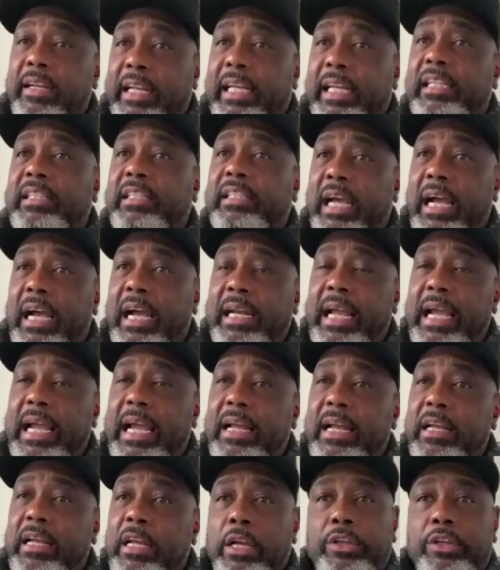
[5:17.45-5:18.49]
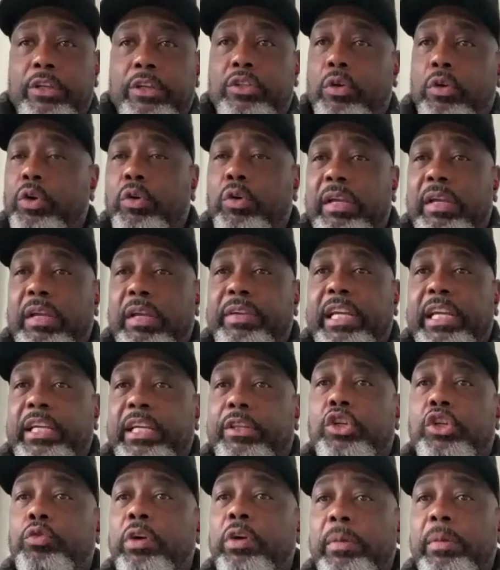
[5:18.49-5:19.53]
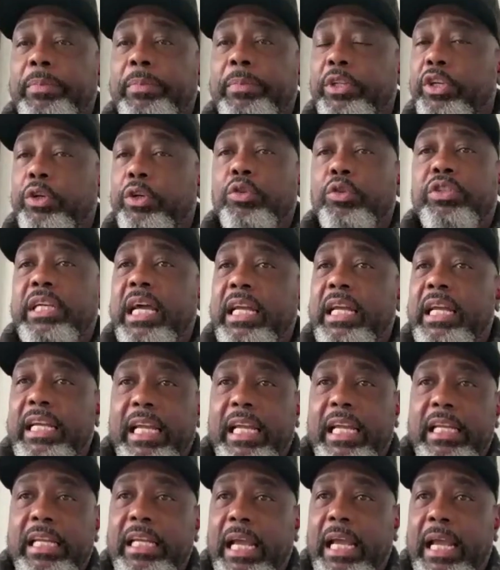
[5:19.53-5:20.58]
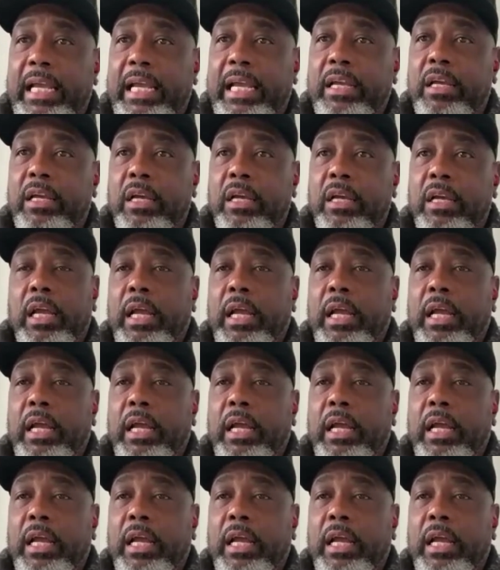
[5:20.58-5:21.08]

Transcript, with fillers: They sign that. So you don't even get the script until you sign the N D A